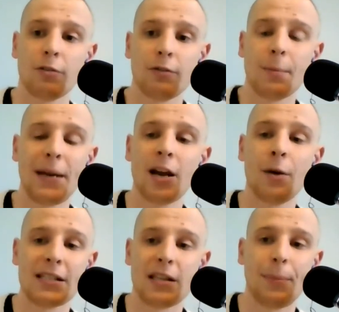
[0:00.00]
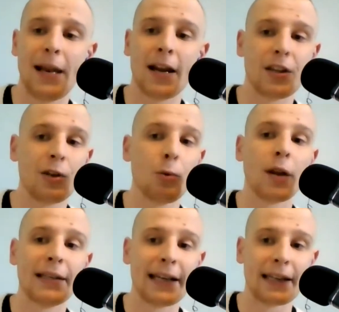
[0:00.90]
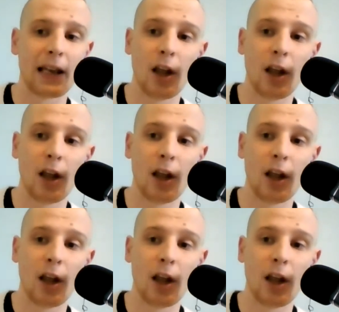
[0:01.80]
Firmino isn't the player that you want leading that